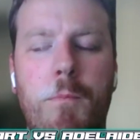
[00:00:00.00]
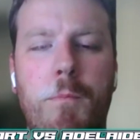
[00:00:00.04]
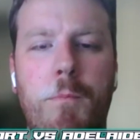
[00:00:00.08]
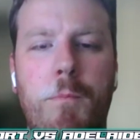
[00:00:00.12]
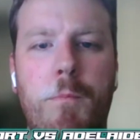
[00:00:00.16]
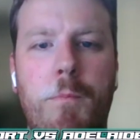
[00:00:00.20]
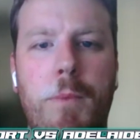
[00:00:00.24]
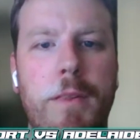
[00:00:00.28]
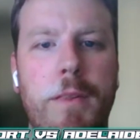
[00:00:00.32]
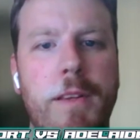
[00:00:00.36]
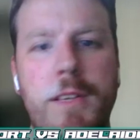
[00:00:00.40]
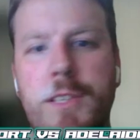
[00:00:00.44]

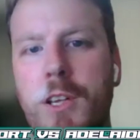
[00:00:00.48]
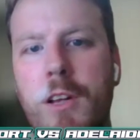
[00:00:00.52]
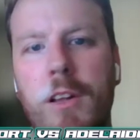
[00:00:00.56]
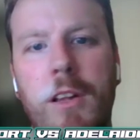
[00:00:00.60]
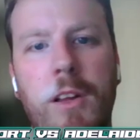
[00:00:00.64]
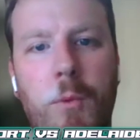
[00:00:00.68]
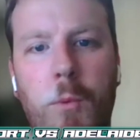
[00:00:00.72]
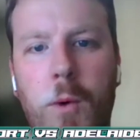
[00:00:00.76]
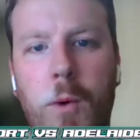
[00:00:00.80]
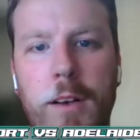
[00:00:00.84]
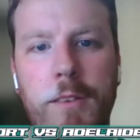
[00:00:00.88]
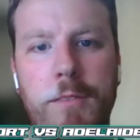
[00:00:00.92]
but there's only
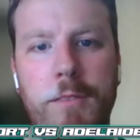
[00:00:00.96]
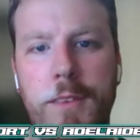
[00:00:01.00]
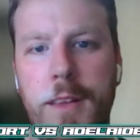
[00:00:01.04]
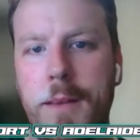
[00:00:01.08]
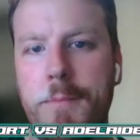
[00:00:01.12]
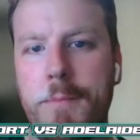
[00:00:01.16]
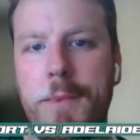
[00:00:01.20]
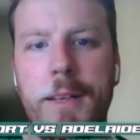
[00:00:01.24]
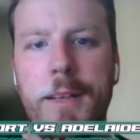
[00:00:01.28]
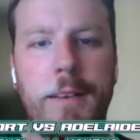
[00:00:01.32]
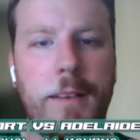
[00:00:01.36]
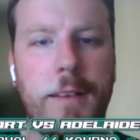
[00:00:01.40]
one of them,
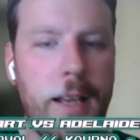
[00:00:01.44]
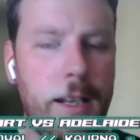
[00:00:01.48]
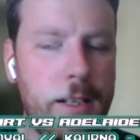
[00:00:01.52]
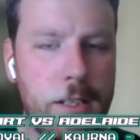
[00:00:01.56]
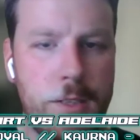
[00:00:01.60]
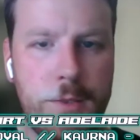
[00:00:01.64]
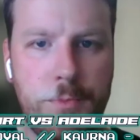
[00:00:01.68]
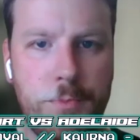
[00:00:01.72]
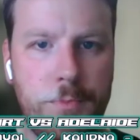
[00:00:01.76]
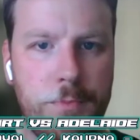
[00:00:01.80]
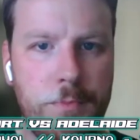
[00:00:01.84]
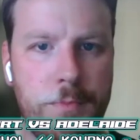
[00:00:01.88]
and that's
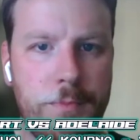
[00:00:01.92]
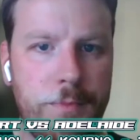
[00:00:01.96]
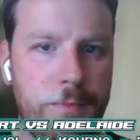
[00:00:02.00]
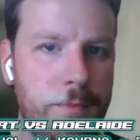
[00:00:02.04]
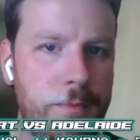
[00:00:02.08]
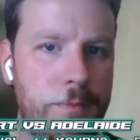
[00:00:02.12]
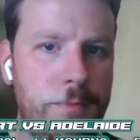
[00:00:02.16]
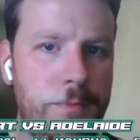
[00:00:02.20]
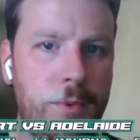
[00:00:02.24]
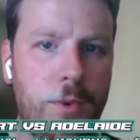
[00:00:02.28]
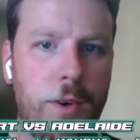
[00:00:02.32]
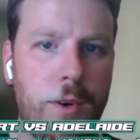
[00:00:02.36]

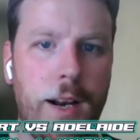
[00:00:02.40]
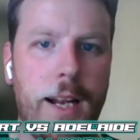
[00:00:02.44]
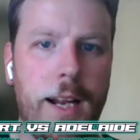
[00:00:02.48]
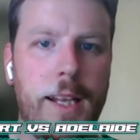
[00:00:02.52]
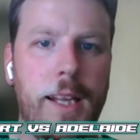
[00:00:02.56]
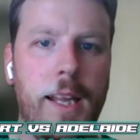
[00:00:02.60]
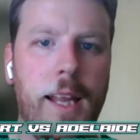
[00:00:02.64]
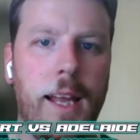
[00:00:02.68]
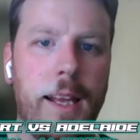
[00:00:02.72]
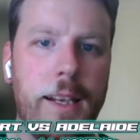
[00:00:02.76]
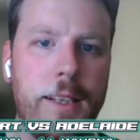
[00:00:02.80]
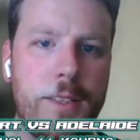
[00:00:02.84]
Port
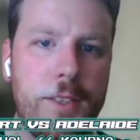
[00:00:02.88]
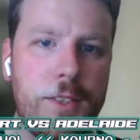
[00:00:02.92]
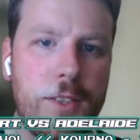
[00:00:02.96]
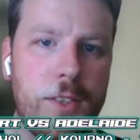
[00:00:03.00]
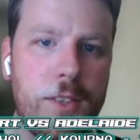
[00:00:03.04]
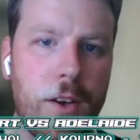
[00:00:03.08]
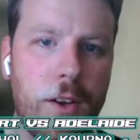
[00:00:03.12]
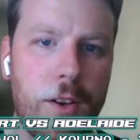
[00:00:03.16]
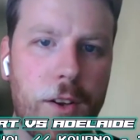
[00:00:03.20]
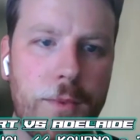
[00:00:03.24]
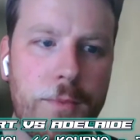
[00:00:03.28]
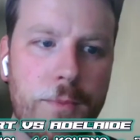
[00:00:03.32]
Adelaide.
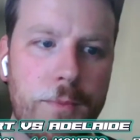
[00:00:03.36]
So